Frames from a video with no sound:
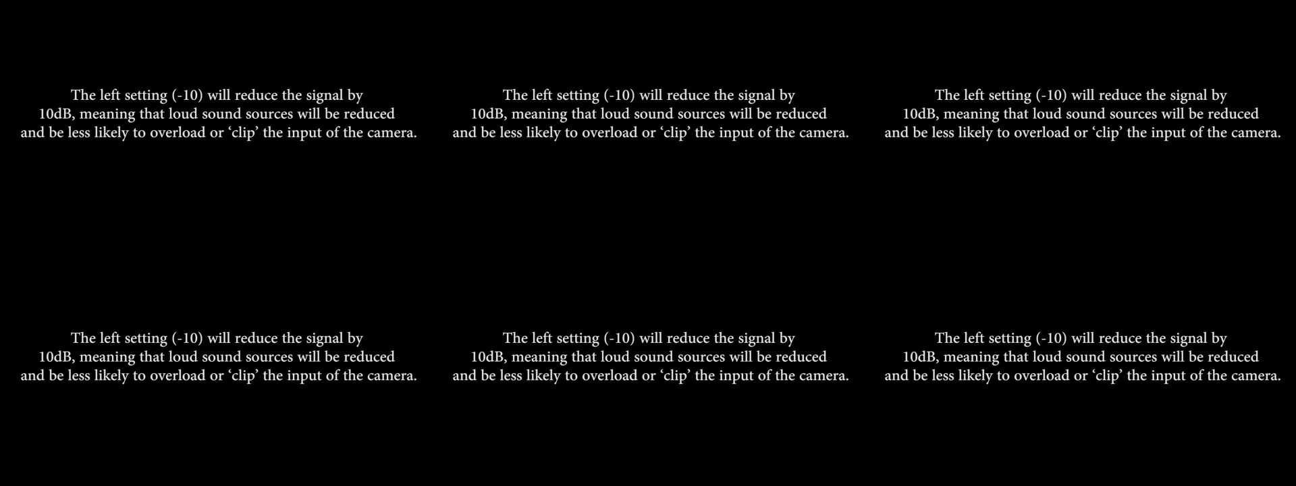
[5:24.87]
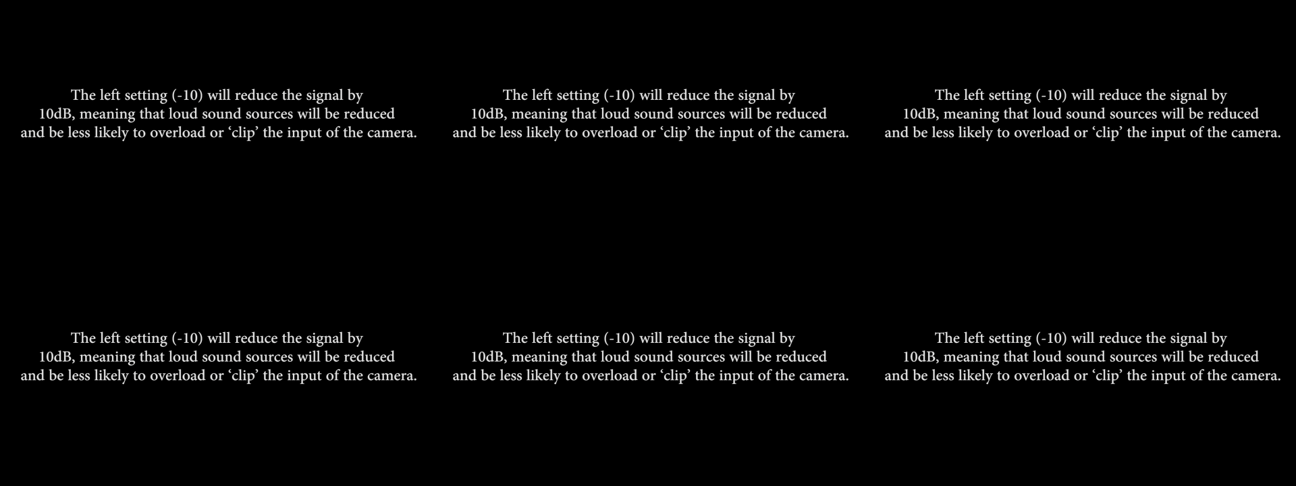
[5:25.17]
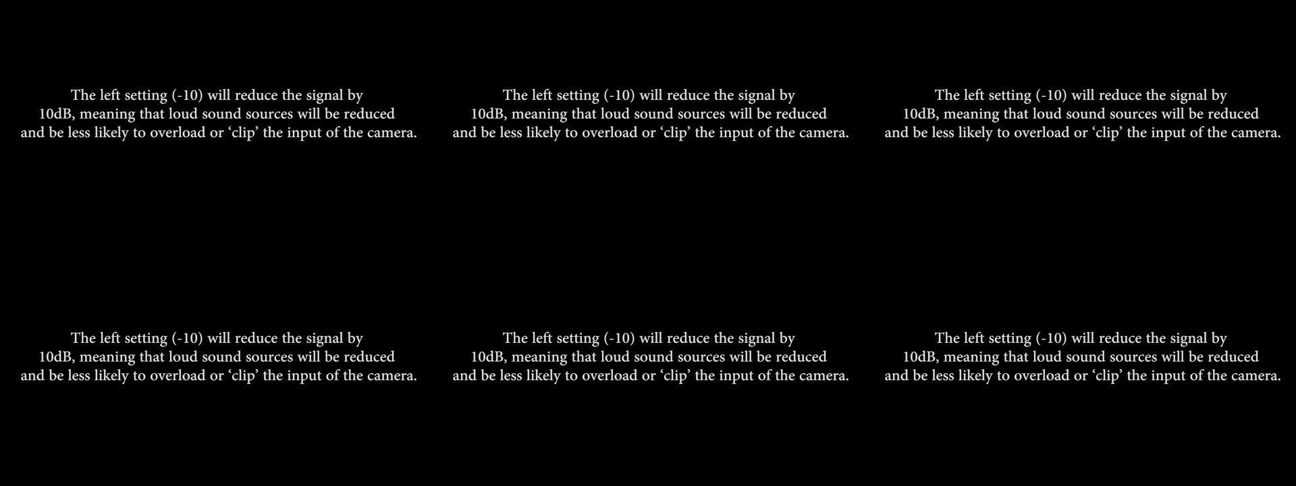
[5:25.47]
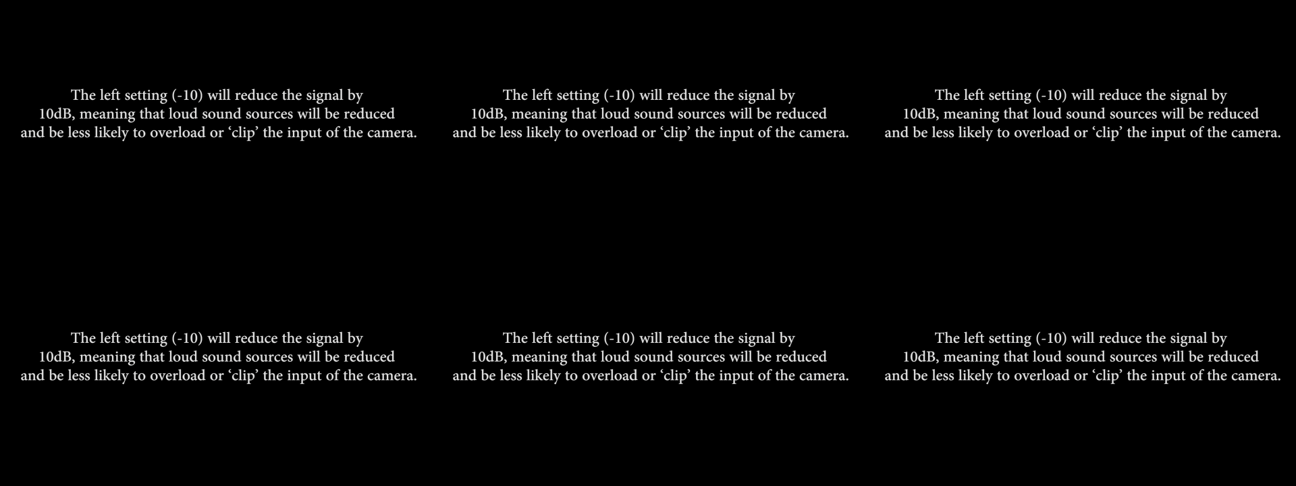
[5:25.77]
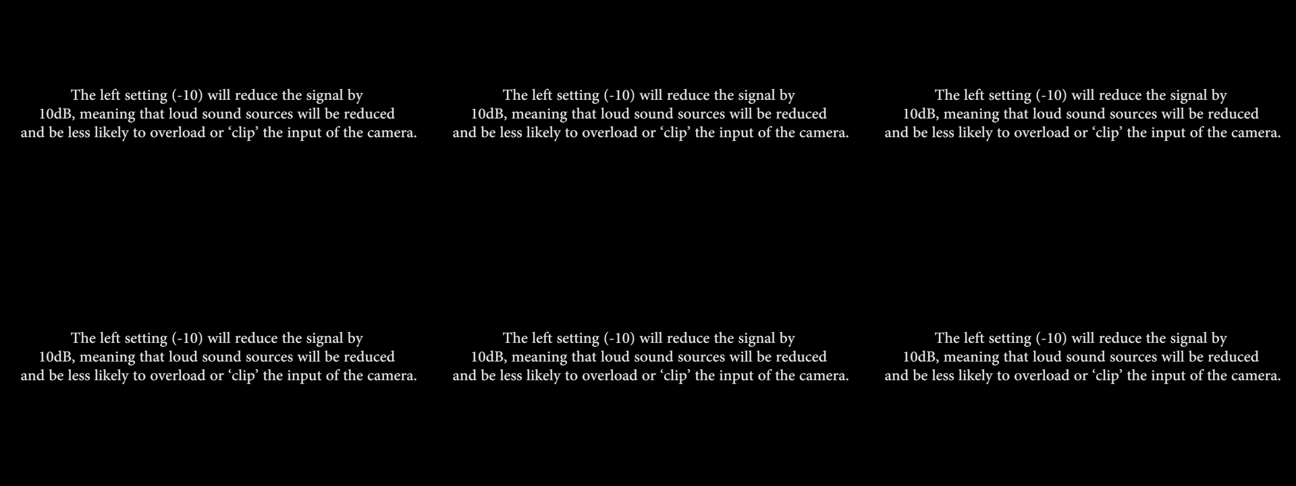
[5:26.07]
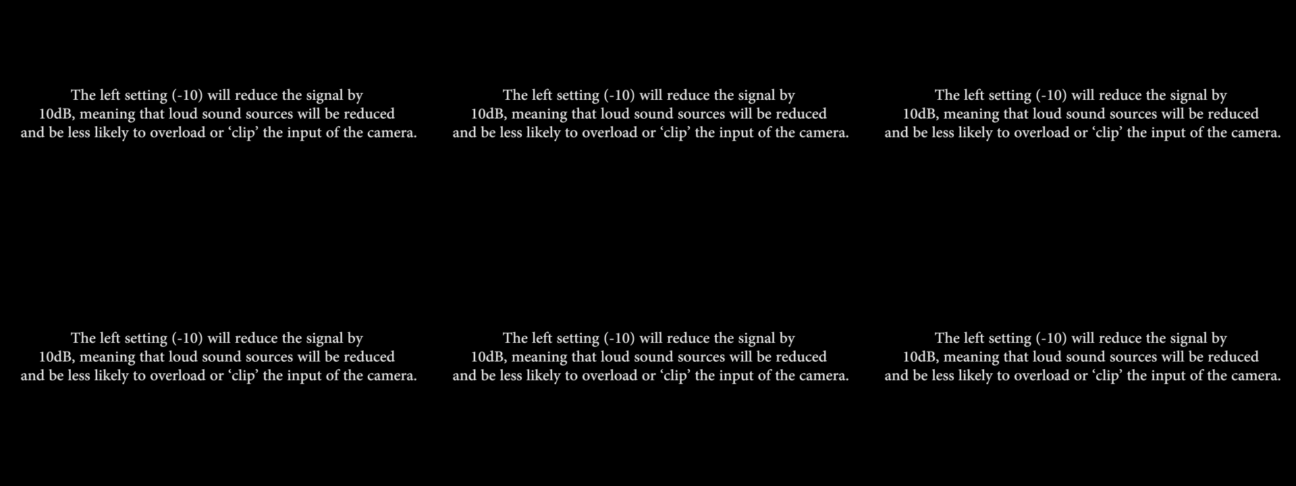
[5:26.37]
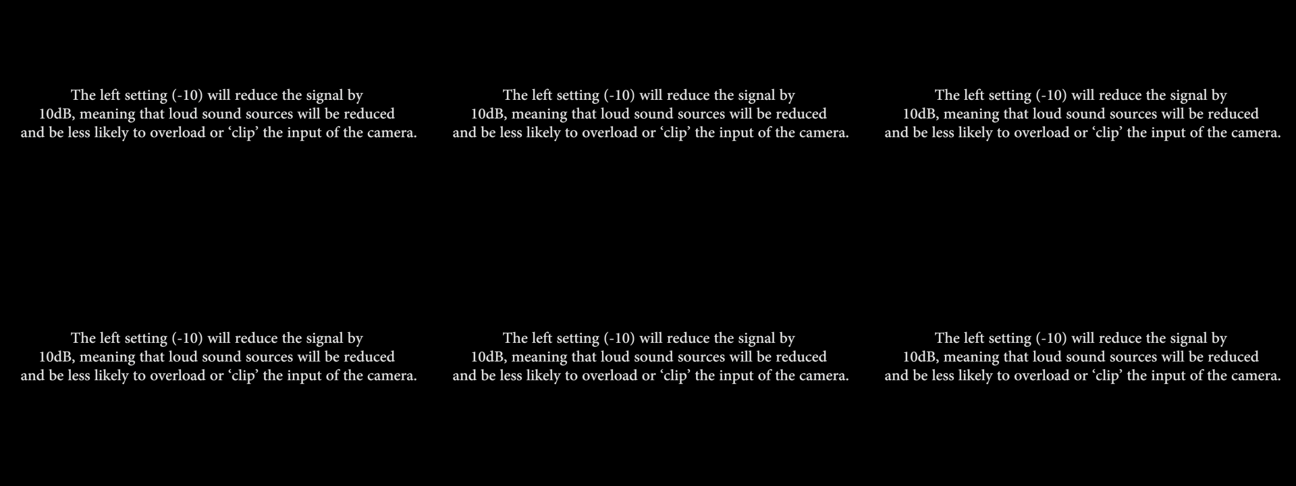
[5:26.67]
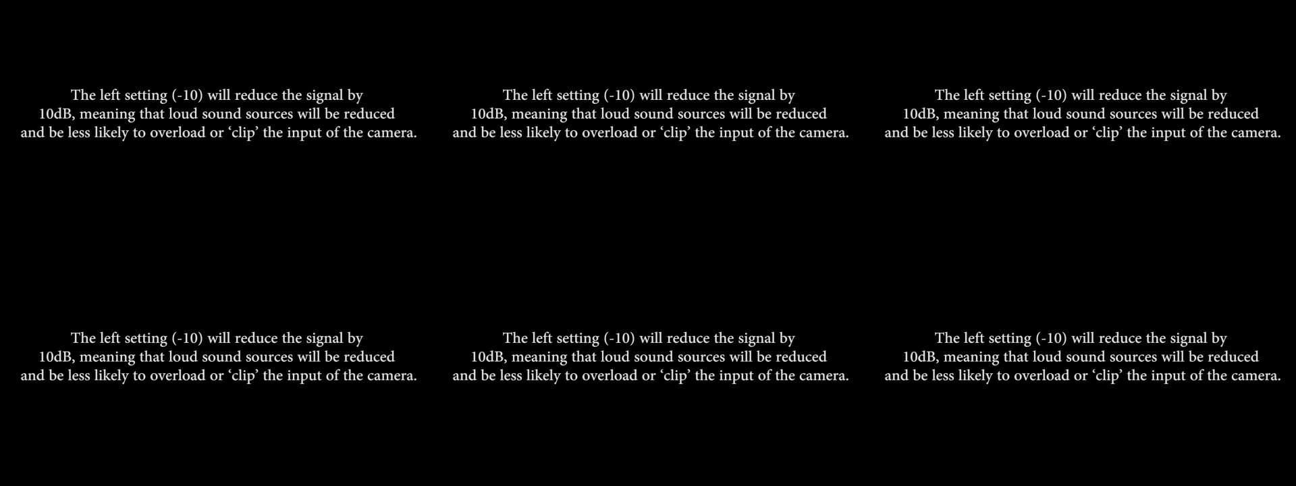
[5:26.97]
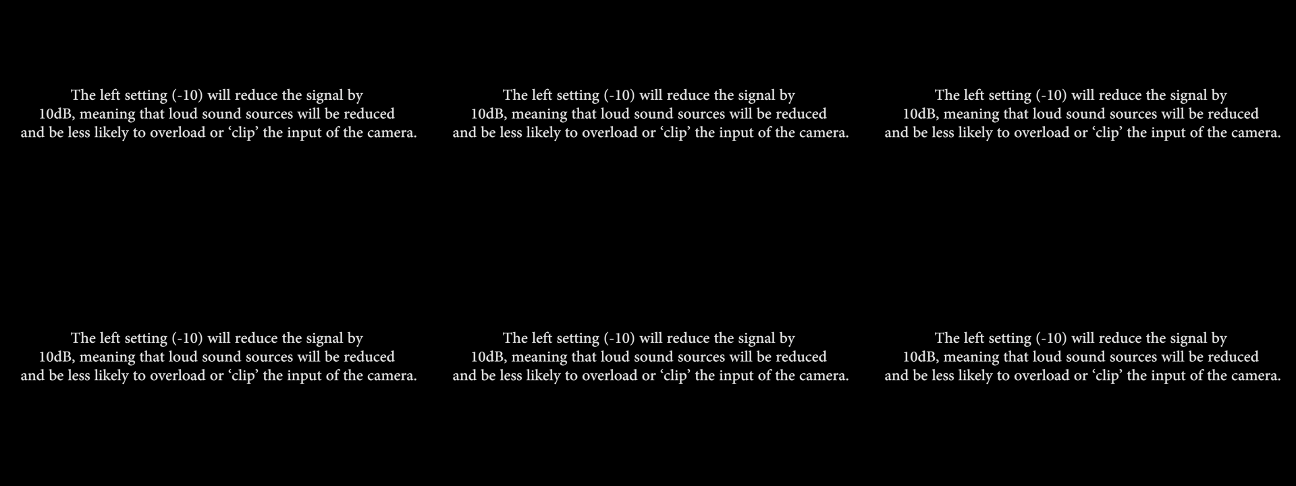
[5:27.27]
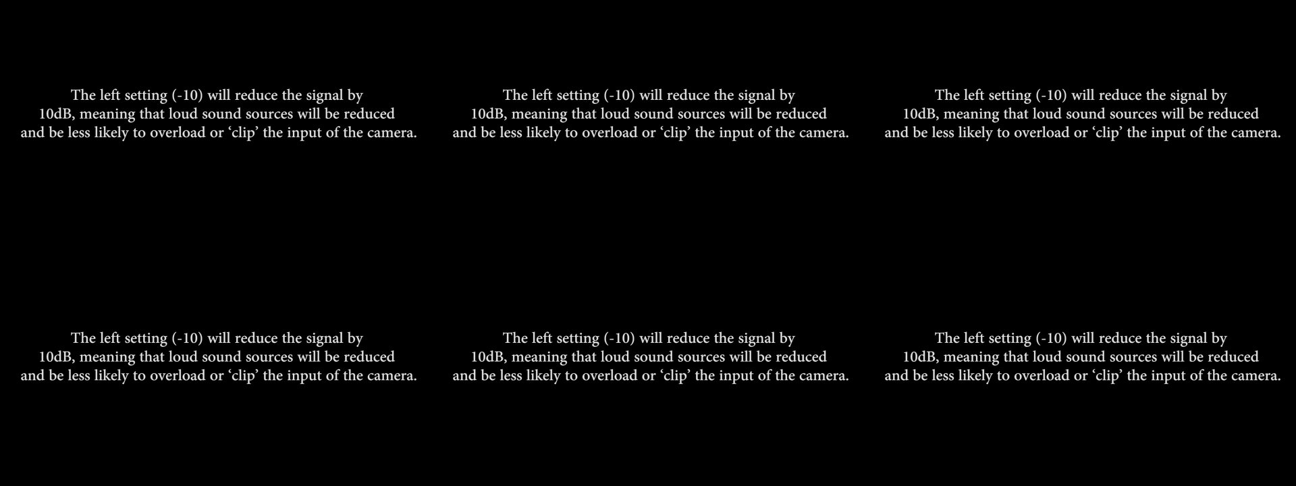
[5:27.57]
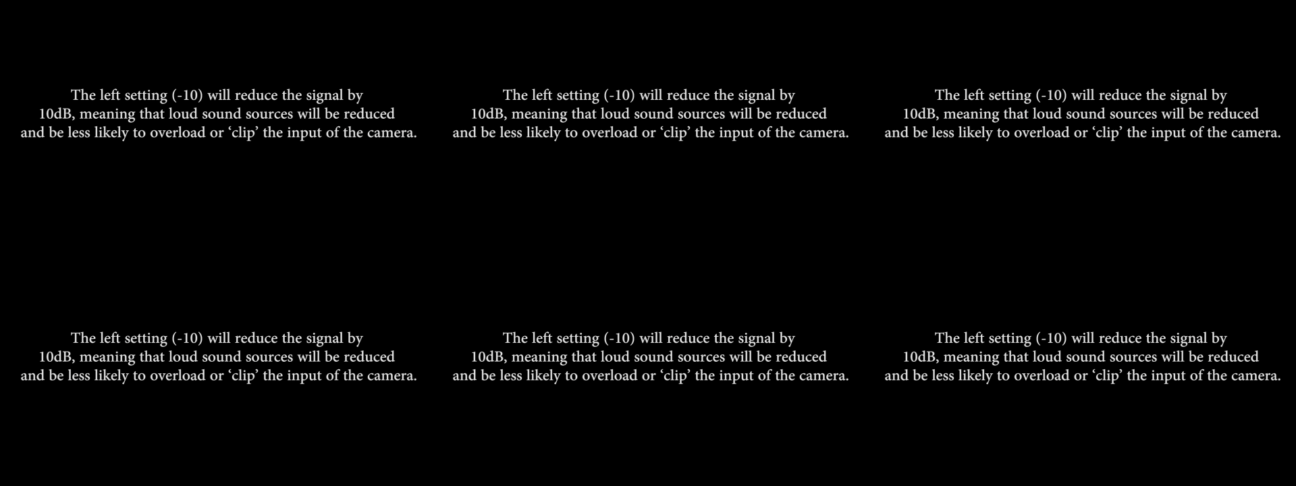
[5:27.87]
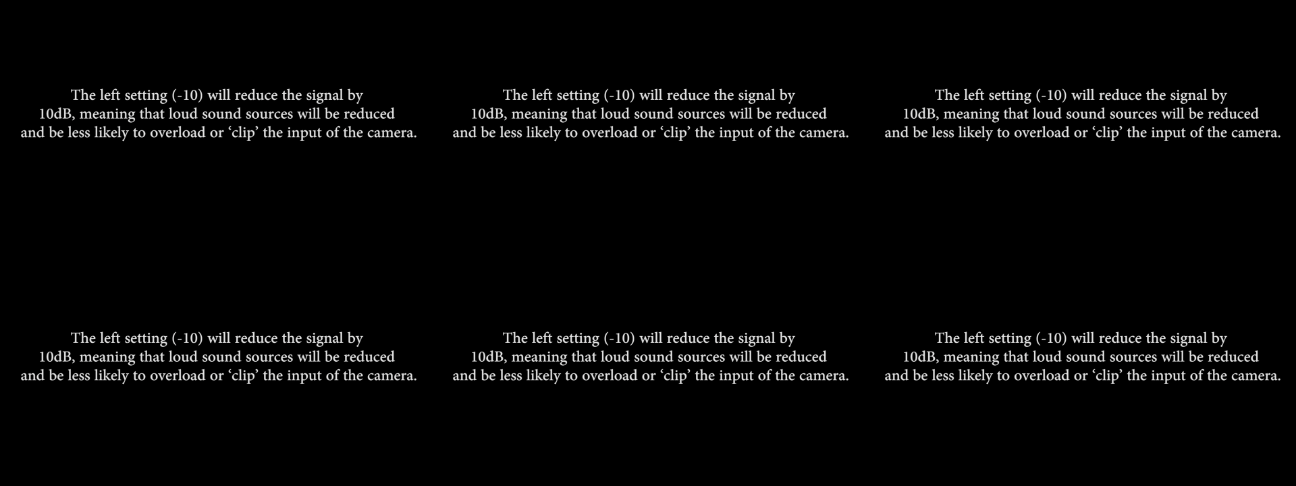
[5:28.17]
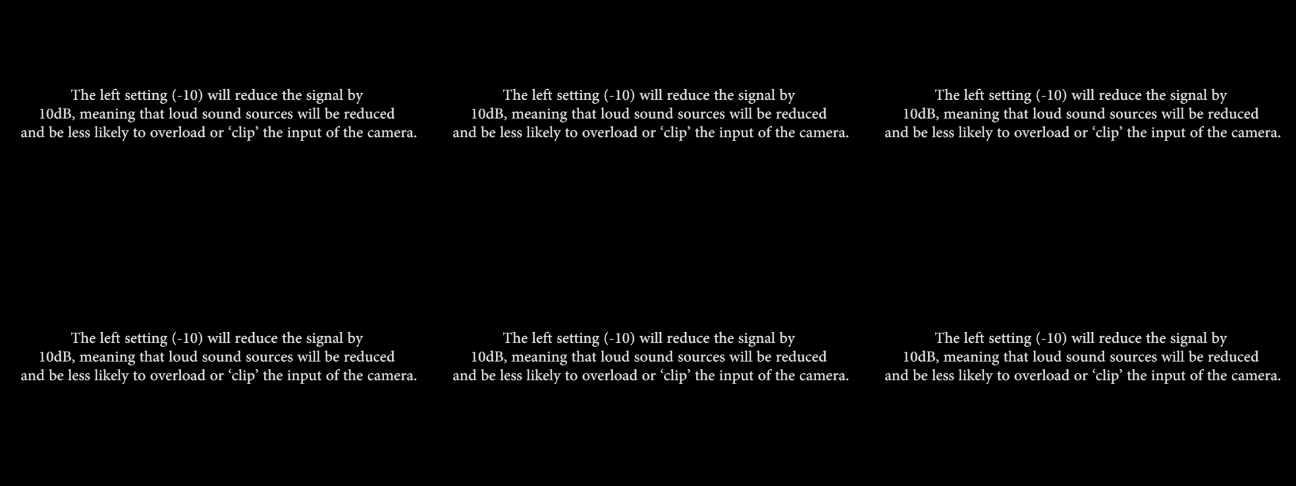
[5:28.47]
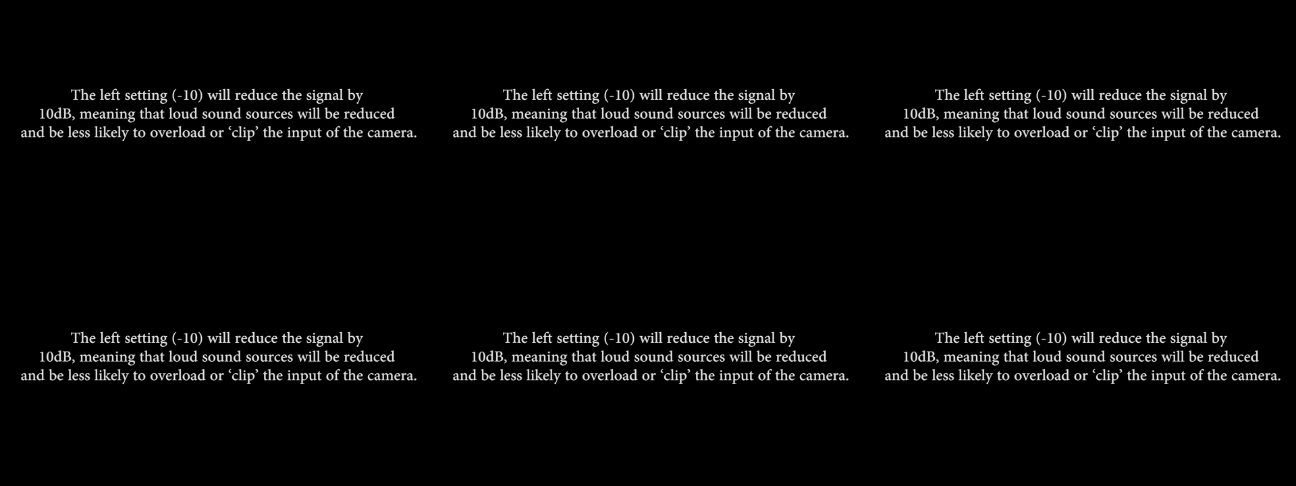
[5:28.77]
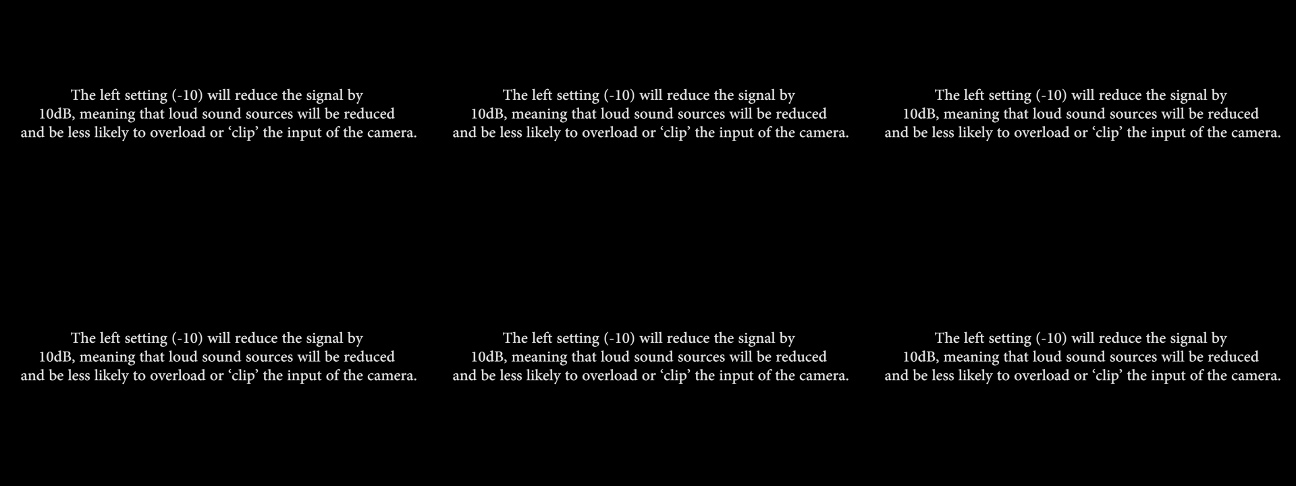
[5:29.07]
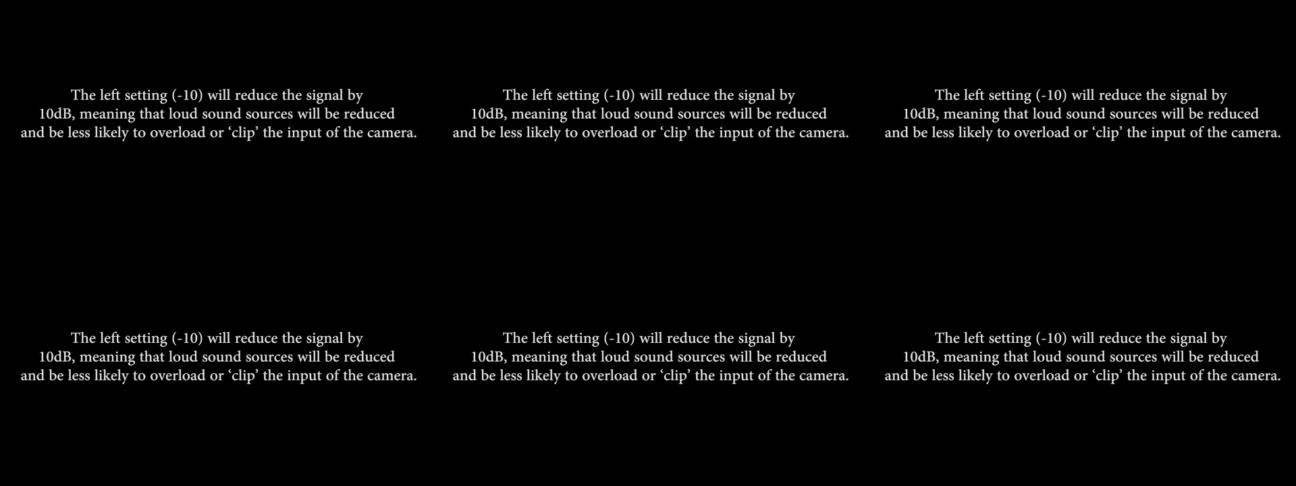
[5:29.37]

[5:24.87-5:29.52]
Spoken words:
Nobody's mouth can be seen.